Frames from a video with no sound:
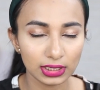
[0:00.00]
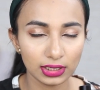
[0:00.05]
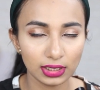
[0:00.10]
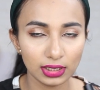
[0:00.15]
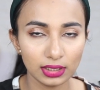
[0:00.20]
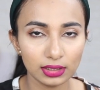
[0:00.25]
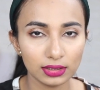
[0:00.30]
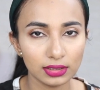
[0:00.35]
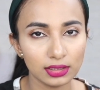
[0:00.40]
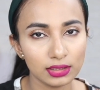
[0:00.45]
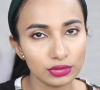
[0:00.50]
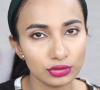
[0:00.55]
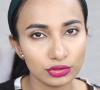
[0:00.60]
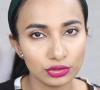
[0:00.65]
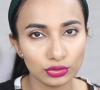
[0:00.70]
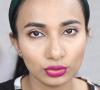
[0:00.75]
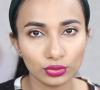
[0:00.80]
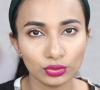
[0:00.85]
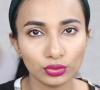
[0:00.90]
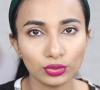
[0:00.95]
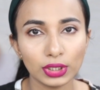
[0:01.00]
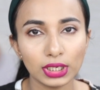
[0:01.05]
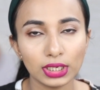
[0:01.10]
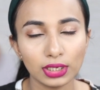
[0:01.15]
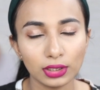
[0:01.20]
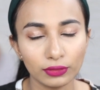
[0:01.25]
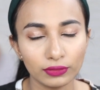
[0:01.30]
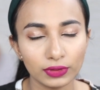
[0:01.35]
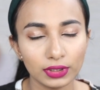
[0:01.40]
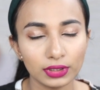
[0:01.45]
I think these two
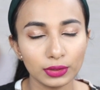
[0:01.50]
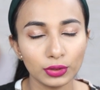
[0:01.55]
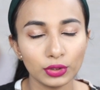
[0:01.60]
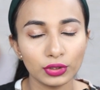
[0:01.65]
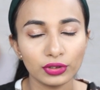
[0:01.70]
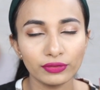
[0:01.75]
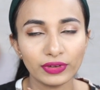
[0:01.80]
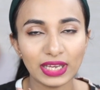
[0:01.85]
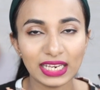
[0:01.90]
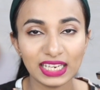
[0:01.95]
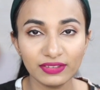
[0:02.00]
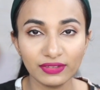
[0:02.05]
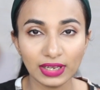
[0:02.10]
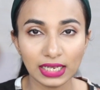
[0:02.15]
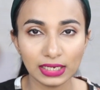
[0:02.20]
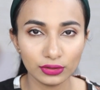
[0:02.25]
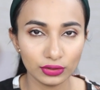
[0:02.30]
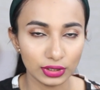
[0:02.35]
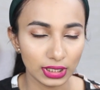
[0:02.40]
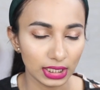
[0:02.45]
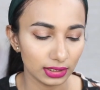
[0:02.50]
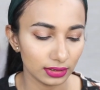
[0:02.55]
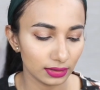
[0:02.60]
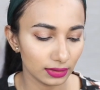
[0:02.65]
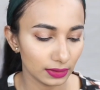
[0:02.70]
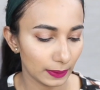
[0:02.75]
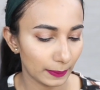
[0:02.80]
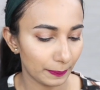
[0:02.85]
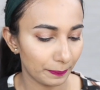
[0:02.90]
work very well together.